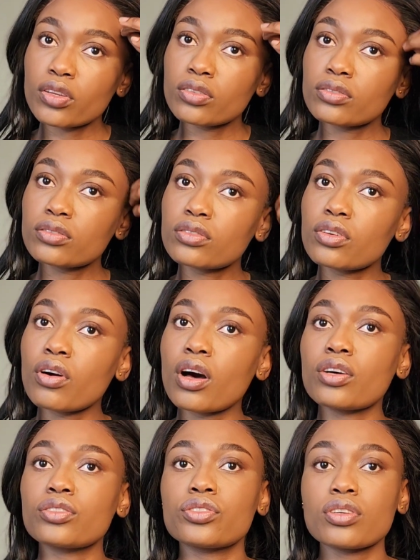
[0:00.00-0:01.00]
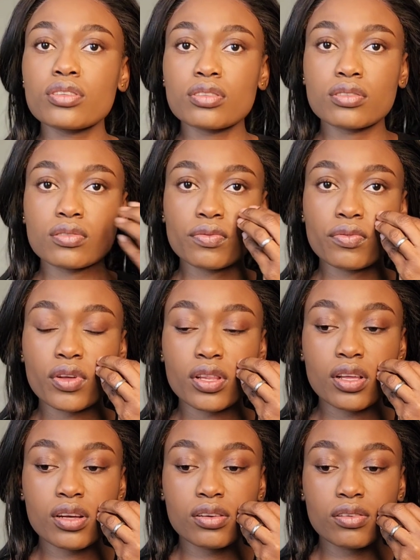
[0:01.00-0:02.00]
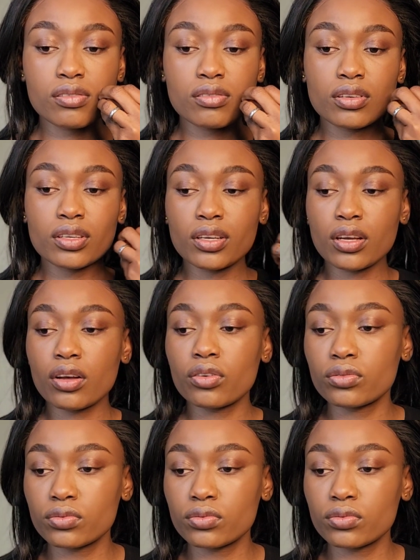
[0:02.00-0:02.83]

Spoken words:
So I'll just further go, I'll